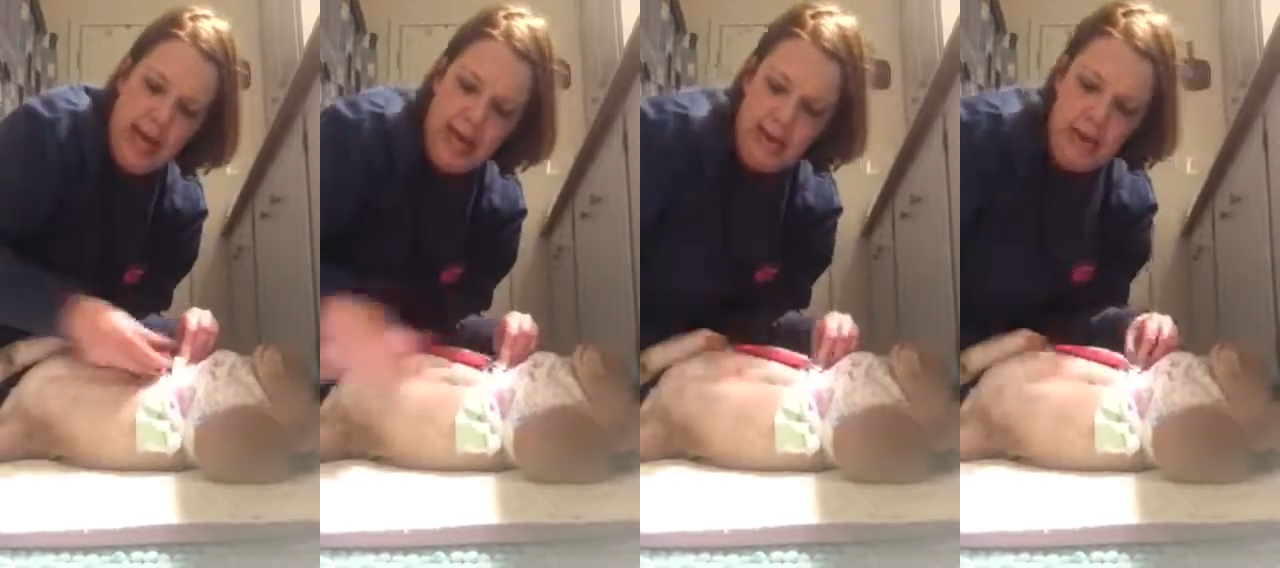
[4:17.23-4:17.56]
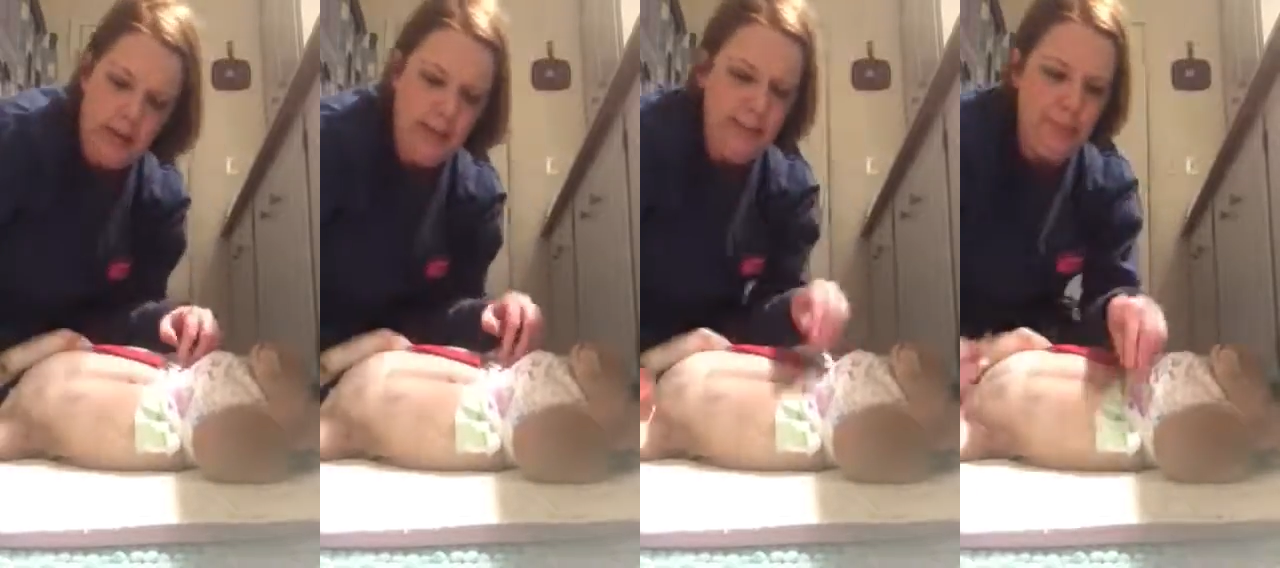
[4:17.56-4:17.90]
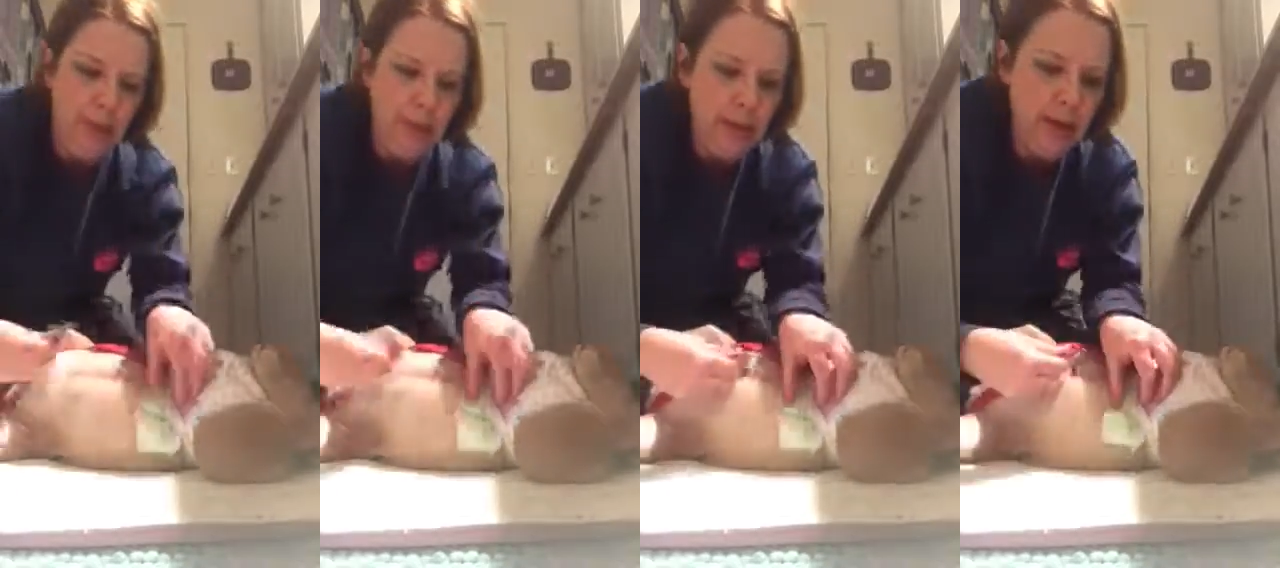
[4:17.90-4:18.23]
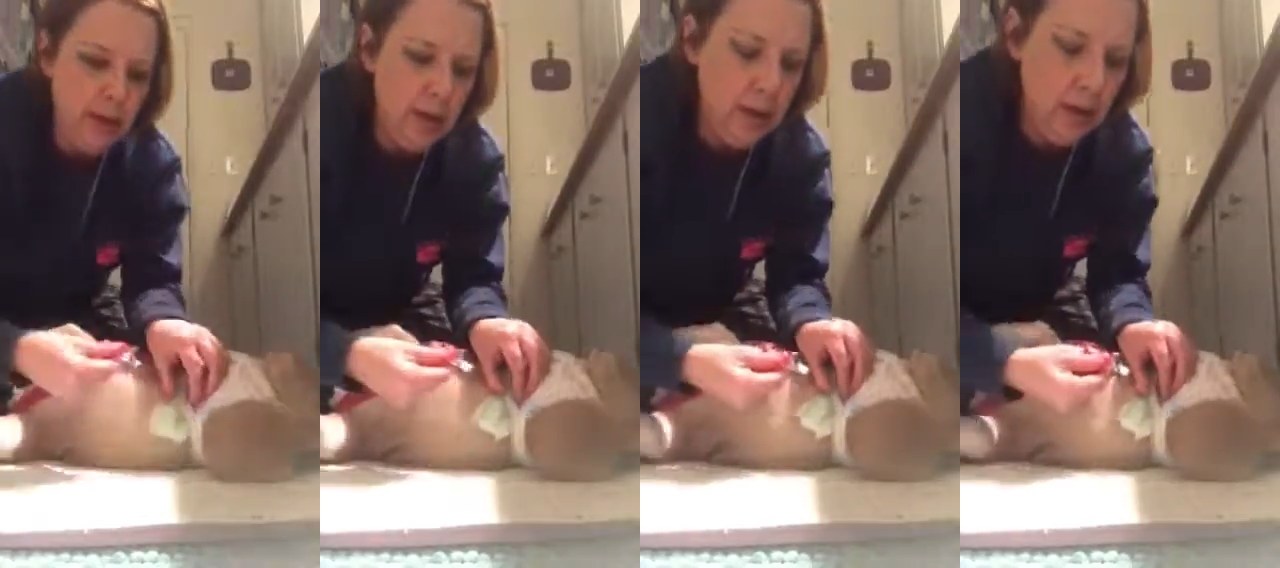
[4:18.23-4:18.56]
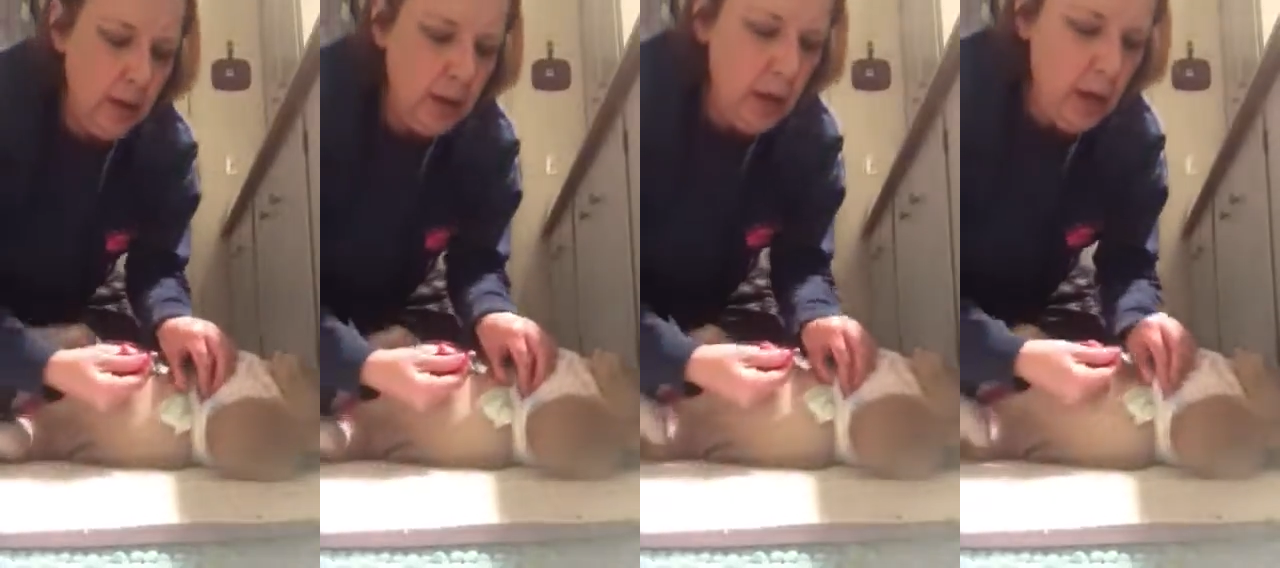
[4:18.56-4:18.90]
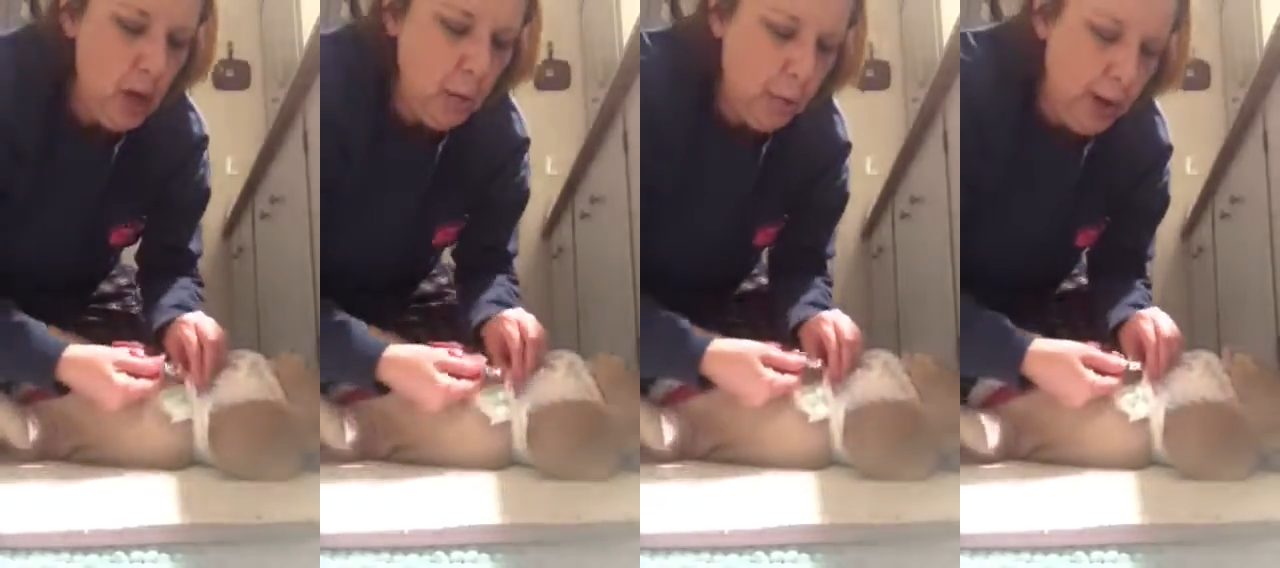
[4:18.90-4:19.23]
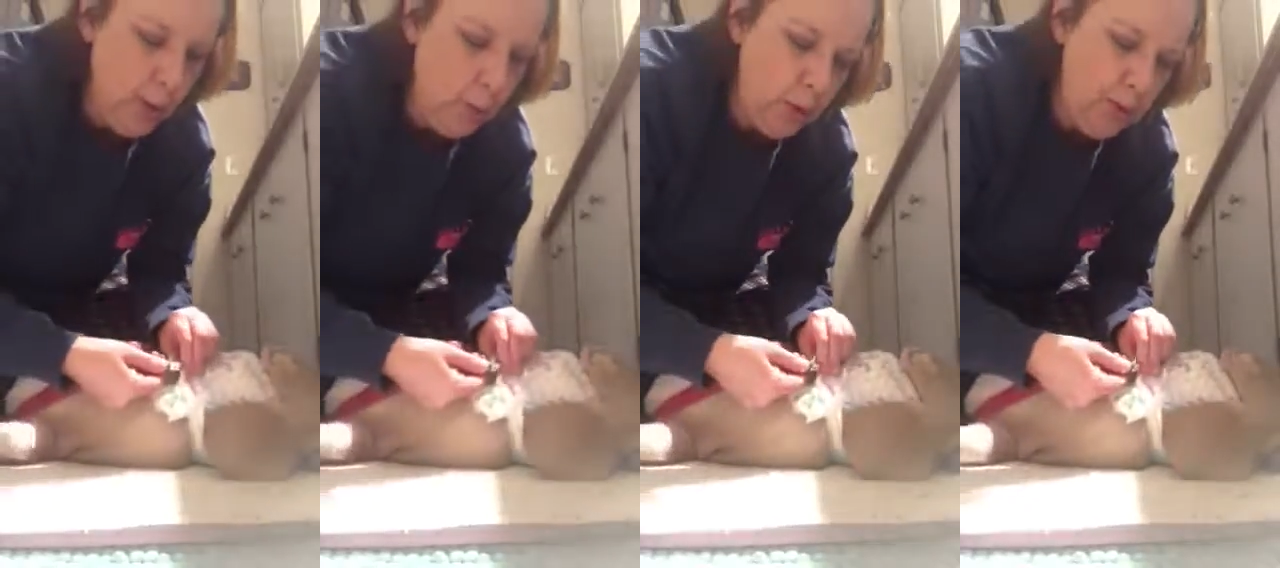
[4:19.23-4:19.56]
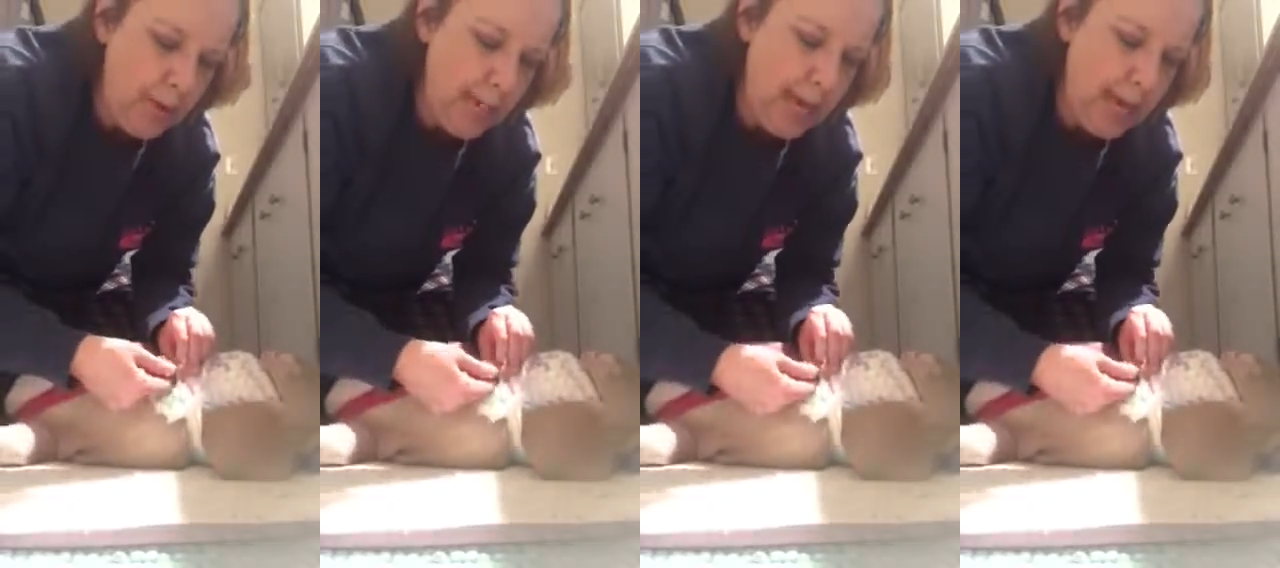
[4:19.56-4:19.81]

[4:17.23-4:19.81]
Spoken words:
and clip it right where the